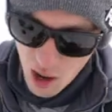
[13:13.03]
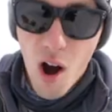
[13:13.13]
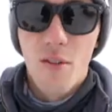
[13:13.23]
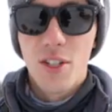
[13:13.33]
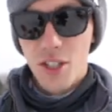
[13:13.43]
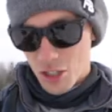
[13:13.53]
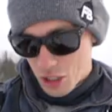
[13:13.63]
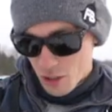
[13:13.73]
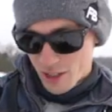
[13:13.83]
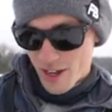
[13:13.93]
gonna harvest this
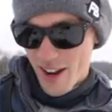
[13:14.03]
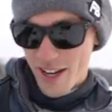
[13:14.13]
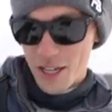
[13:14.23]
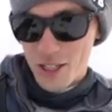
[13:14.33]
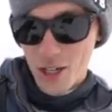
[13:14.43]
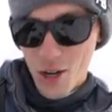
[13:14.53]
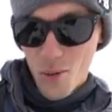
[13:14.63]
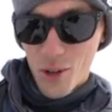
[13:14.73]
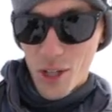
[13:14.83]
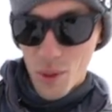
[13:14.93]
dude tonight and it's gonna go
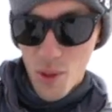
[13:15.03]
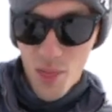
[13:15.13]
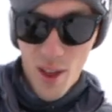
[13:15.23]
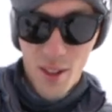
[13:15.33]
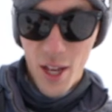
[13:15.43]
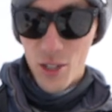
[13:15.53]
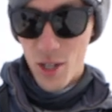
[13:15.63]
really good with that uh, lake